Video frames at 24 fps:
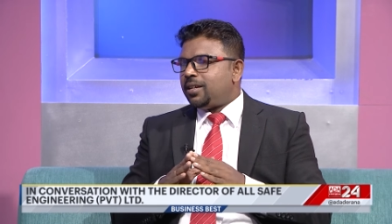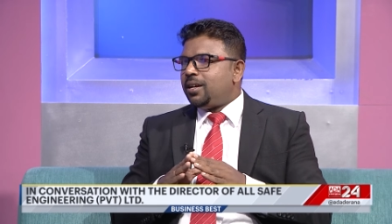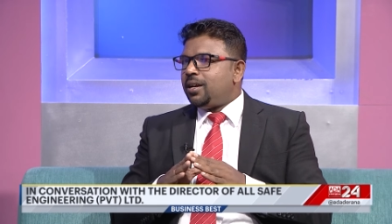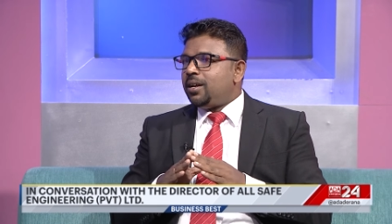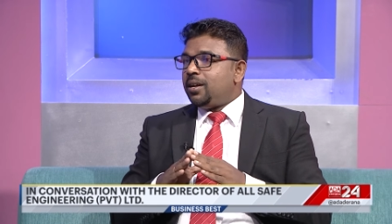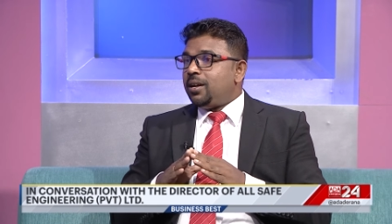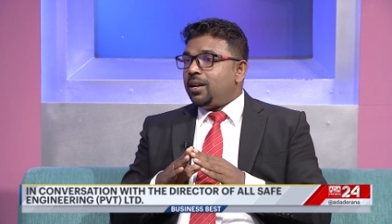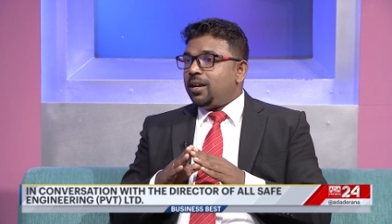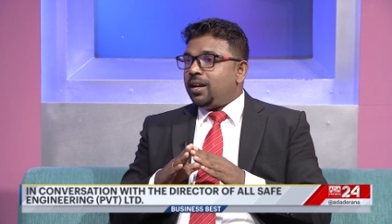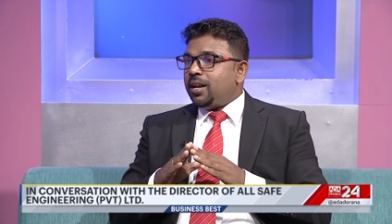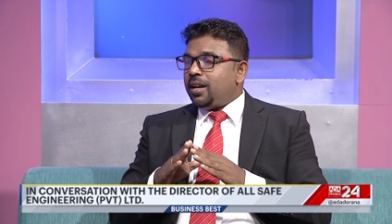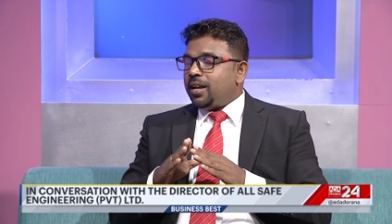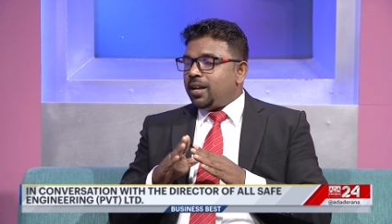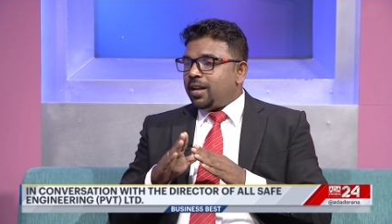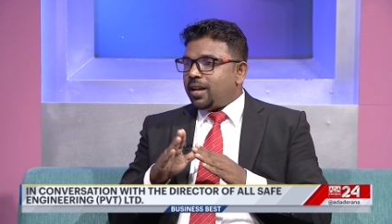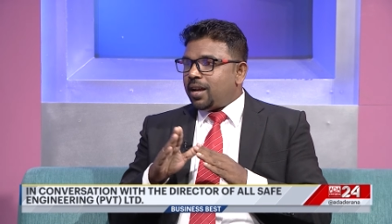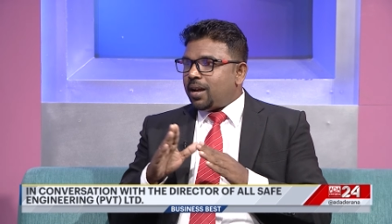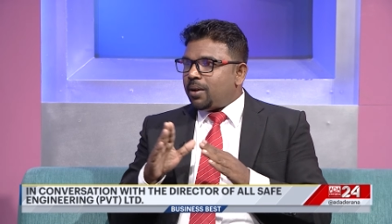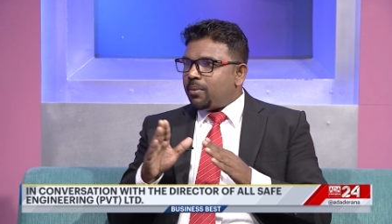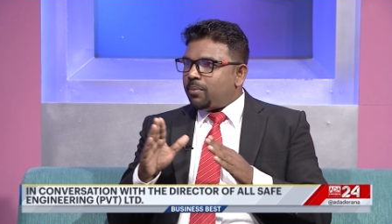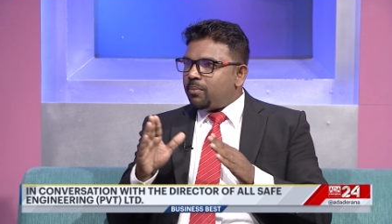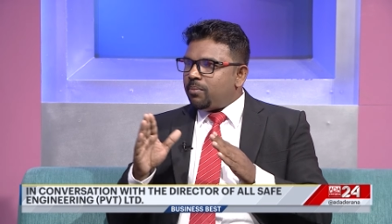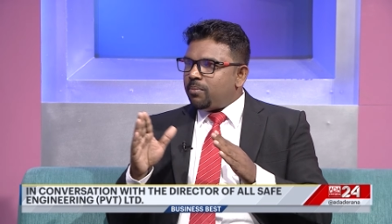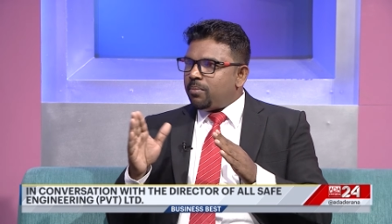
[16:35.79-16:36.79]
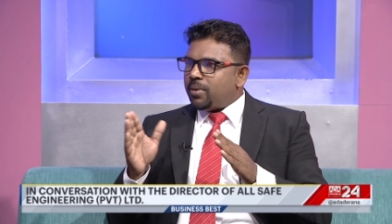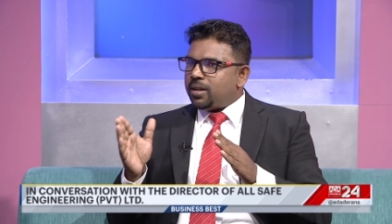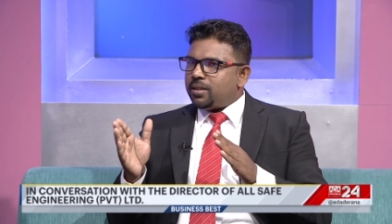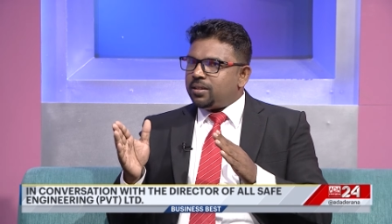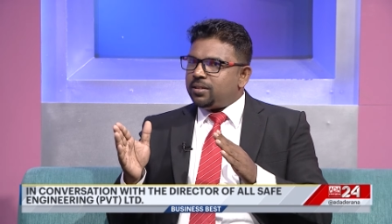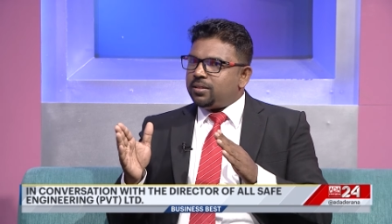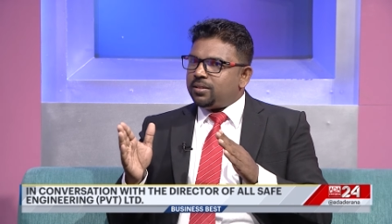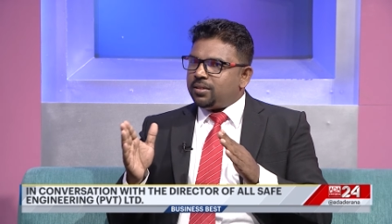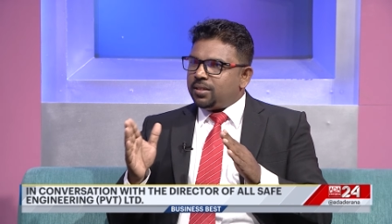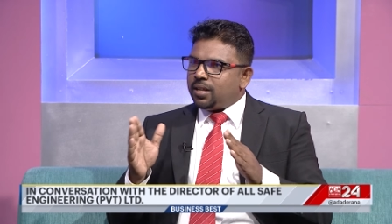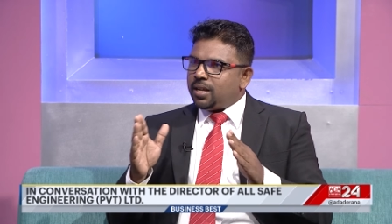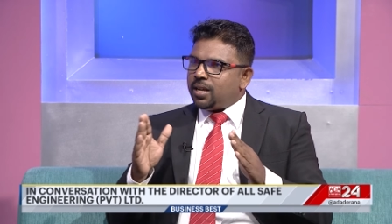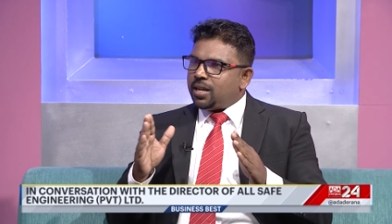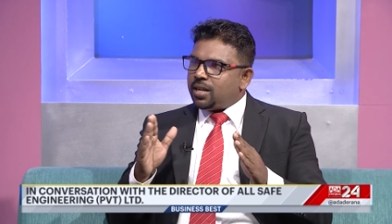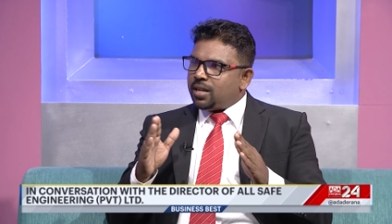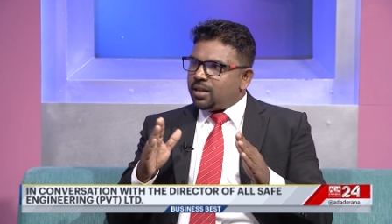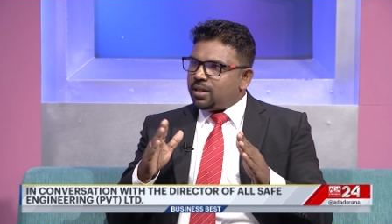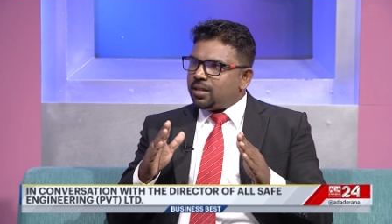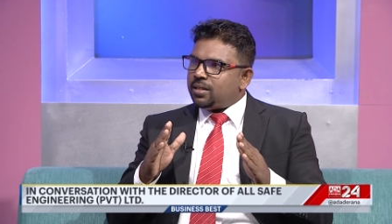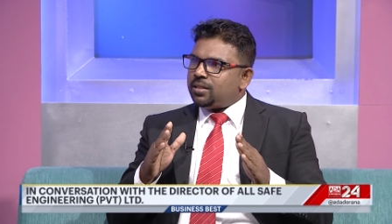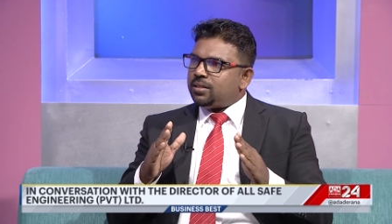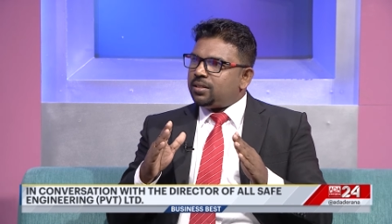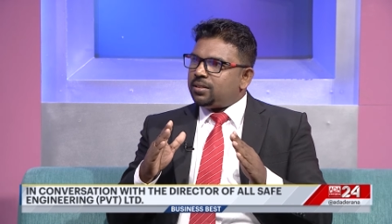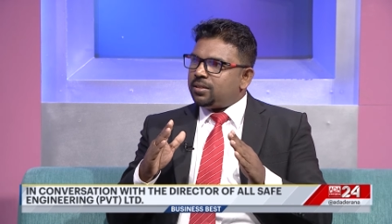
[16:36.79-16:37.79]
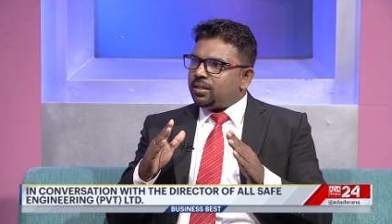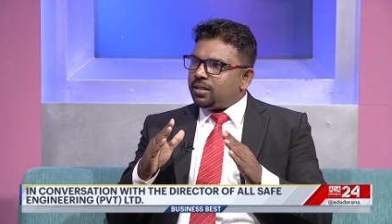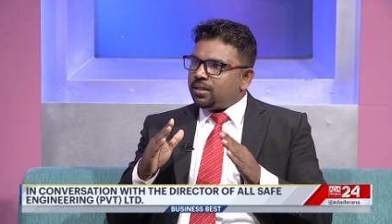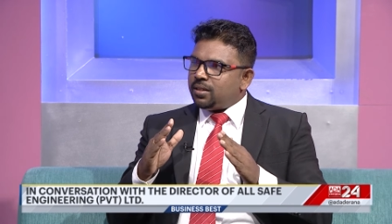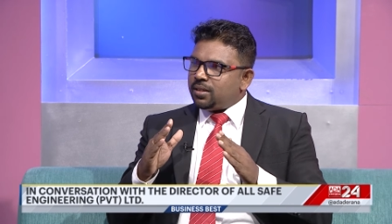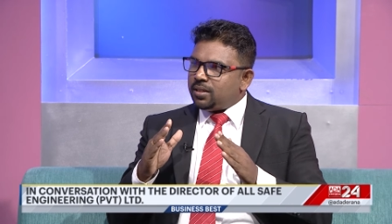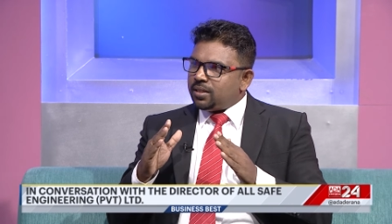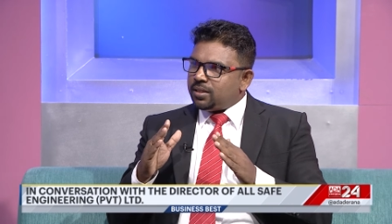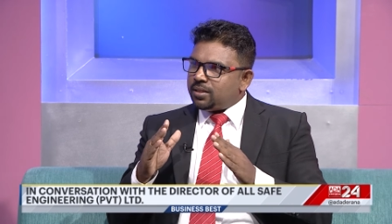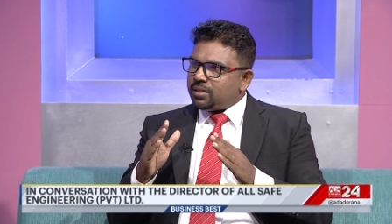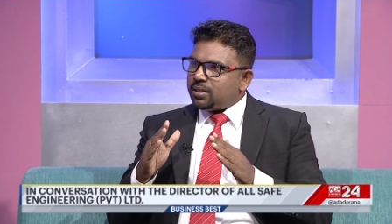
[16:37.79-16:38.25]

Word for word: It's, yeah, yeah. But Set of rules, yeah.